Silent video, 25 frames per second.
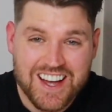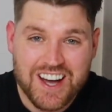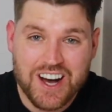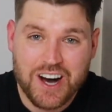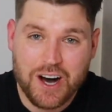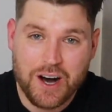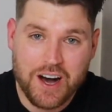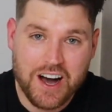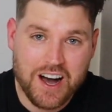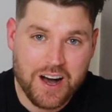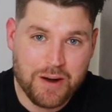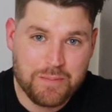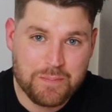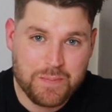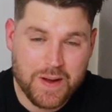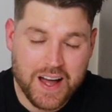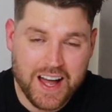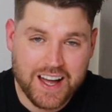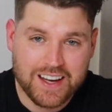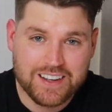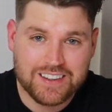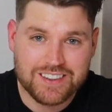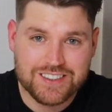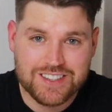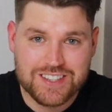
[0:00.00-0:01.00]
I'm
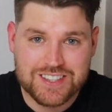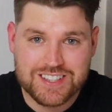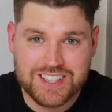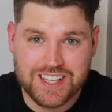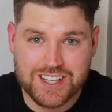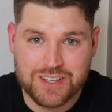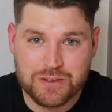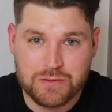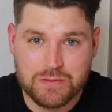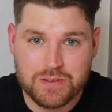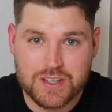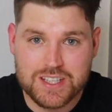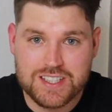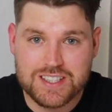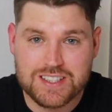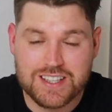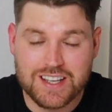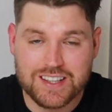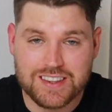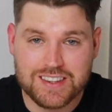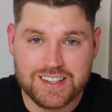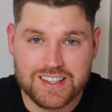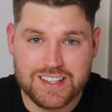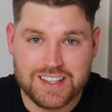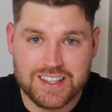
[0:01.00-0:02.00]
back. I just had to
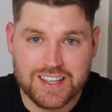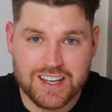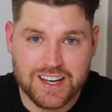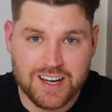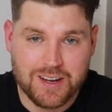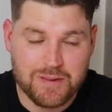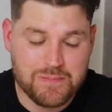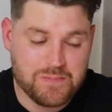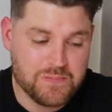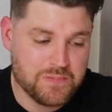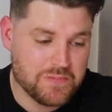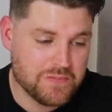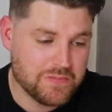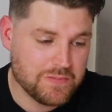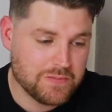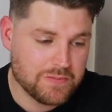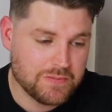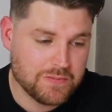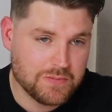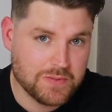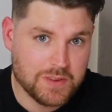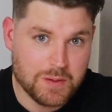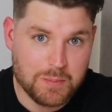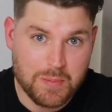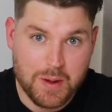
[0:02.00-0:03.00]
reset the
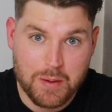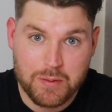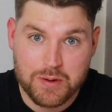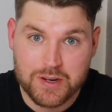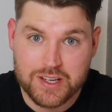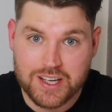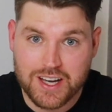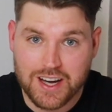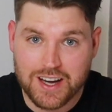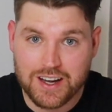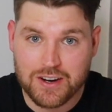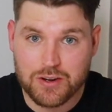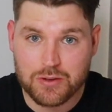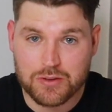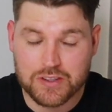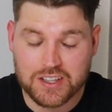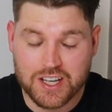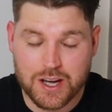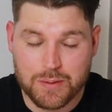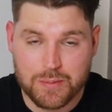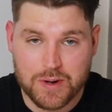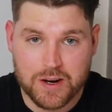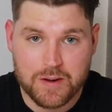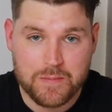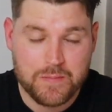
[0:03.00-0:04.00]
memory card on the
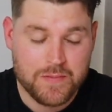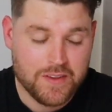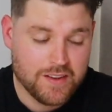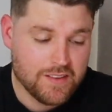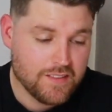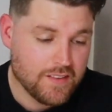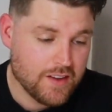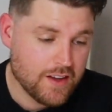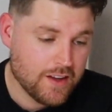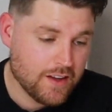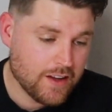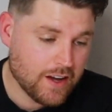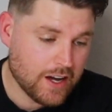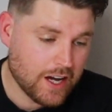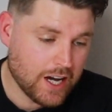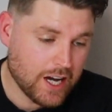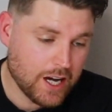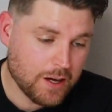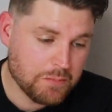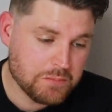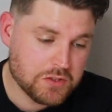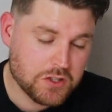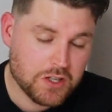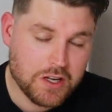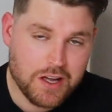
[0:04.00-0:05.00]
camera.
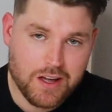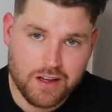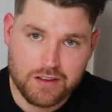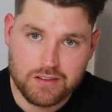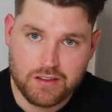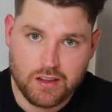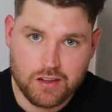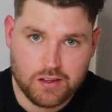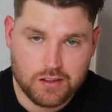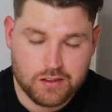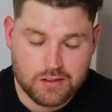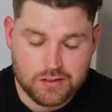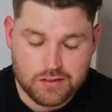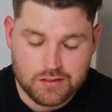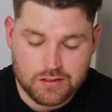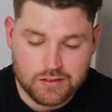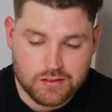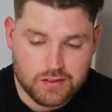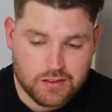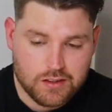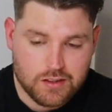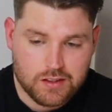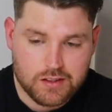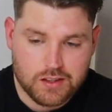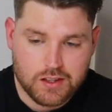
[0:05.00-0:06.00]
So yeah,
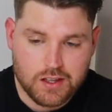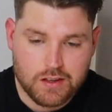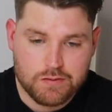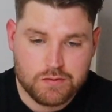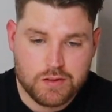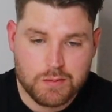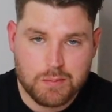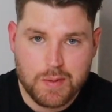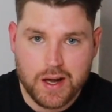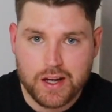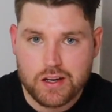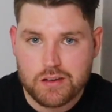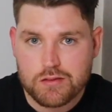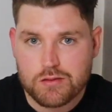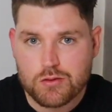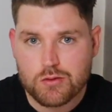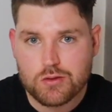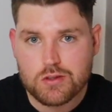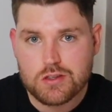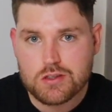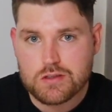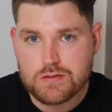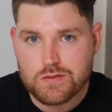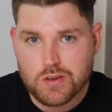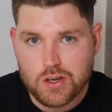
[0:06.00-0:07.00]
if you made it
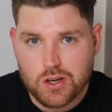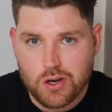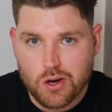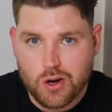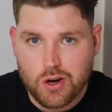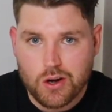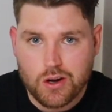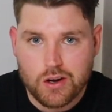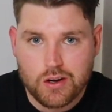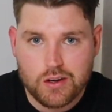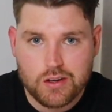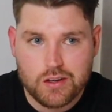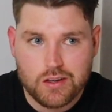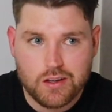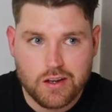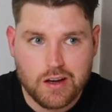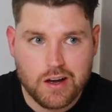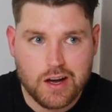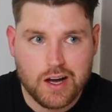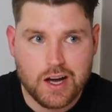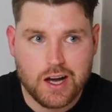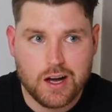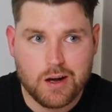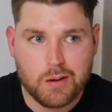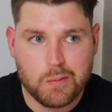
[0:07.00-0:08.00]
through this video,
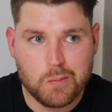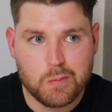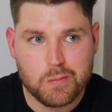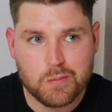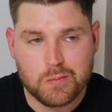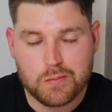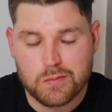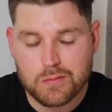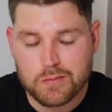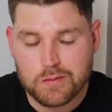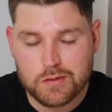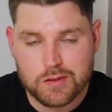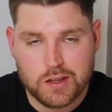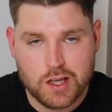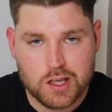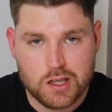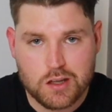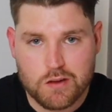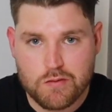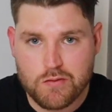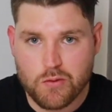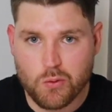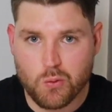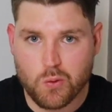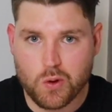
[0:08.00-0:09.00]

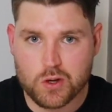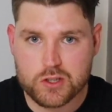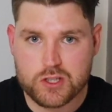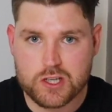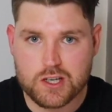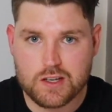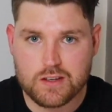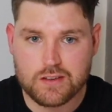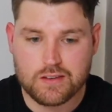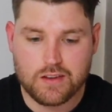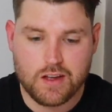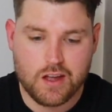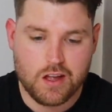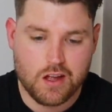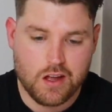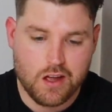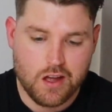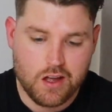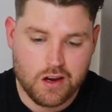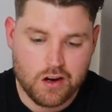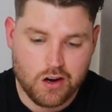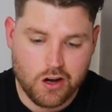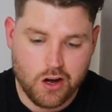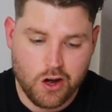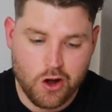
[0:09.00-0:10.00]
thank you for watching,
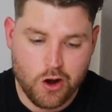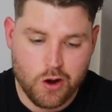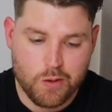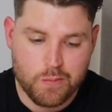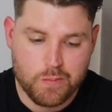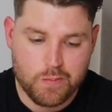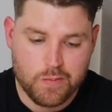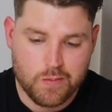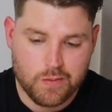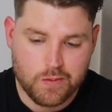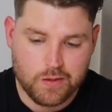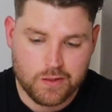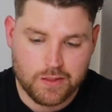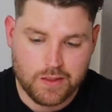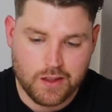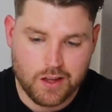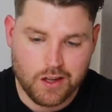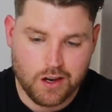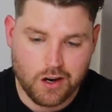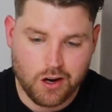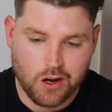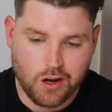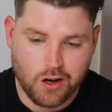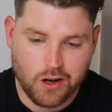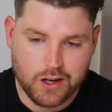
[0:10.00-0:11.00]
and I hope
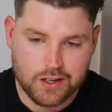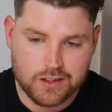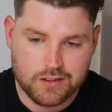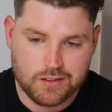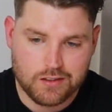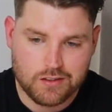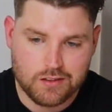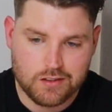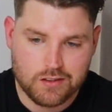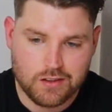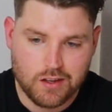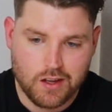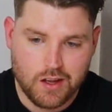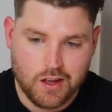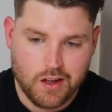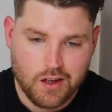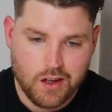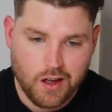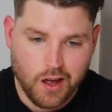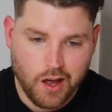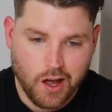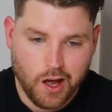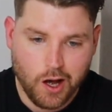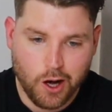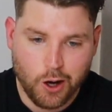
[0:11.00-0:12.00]
that I can
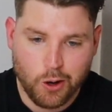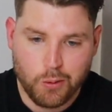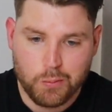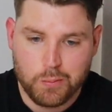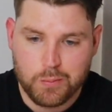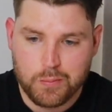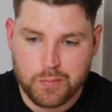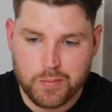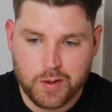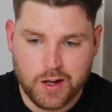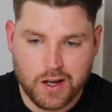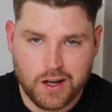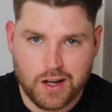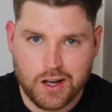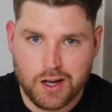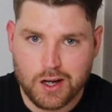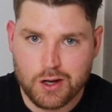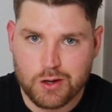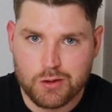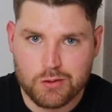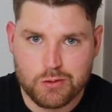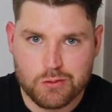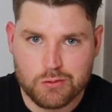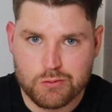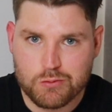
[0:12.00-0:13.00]
help
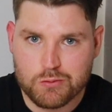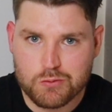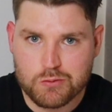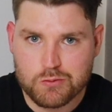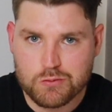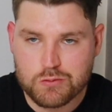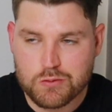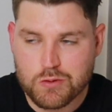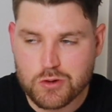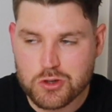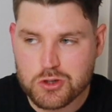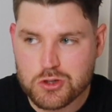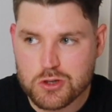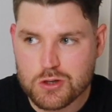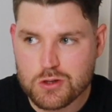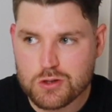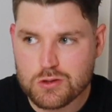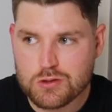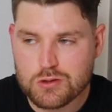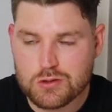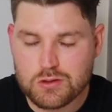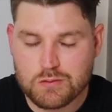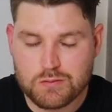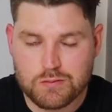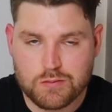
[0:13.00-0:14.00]

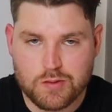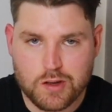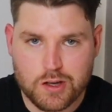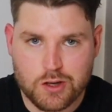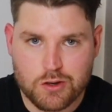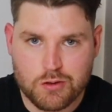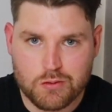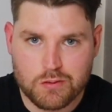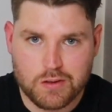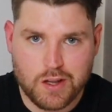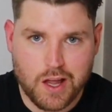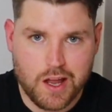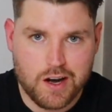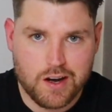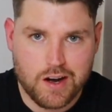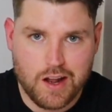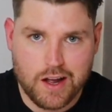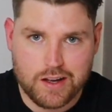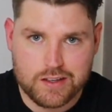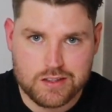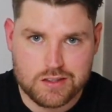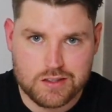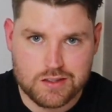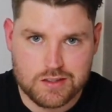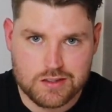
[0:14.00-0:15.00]
reduce vehicle-related
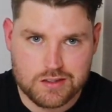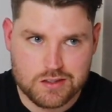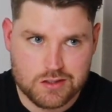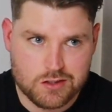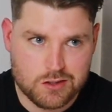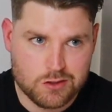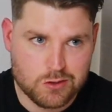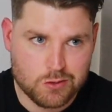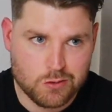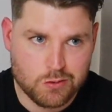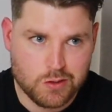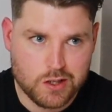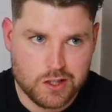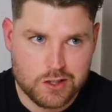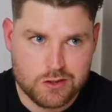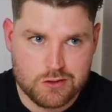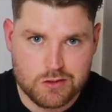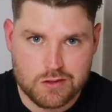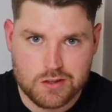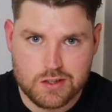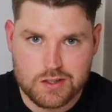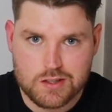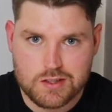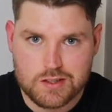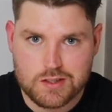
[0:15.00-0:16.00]
accidents or
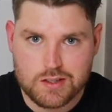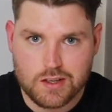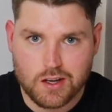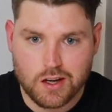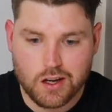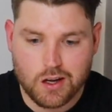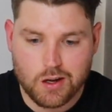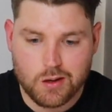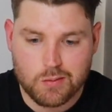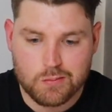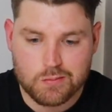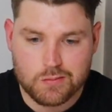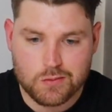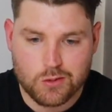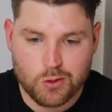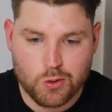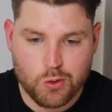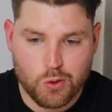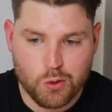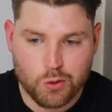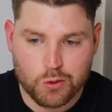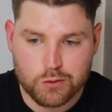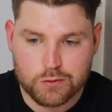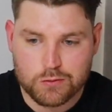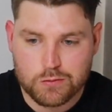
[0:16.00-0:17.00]
injuries
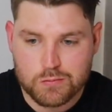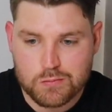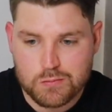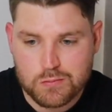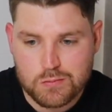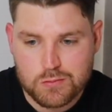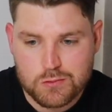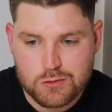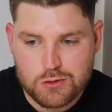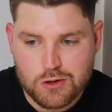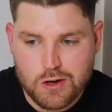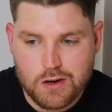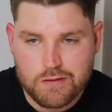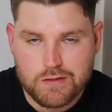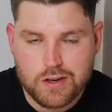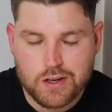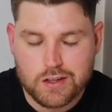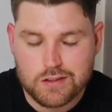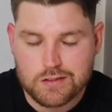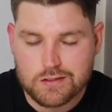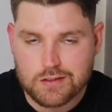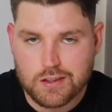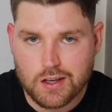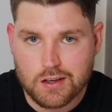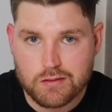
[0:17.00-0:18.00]
caused from driving
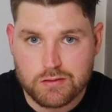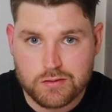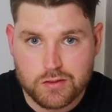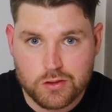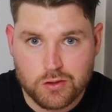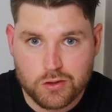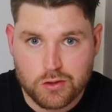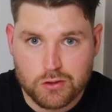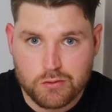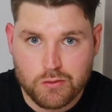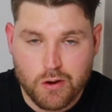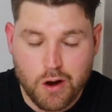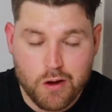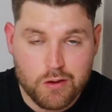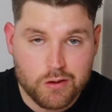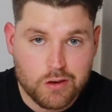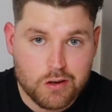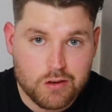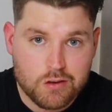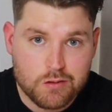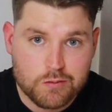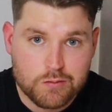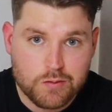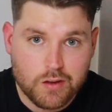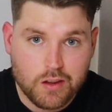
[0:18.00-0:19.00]
unsafely on the road
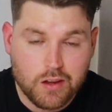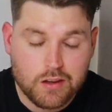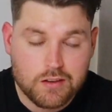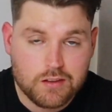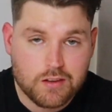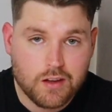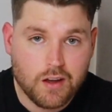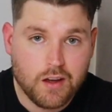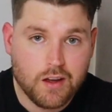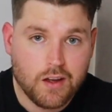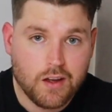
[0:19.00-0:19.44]
here in Finland.